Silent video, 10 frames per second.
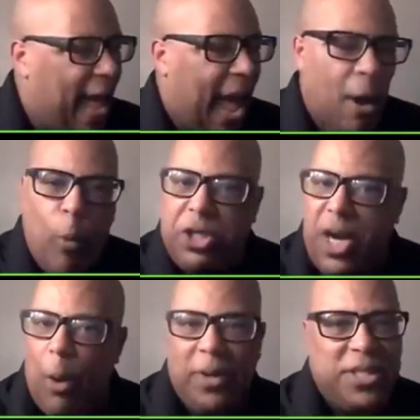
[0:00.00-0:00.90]
I
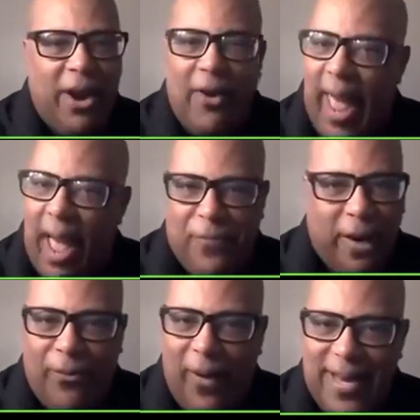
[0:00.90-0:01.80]
wish I was there in
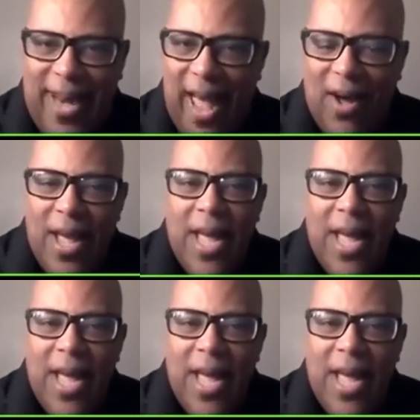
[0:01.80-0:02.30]
Africa right now.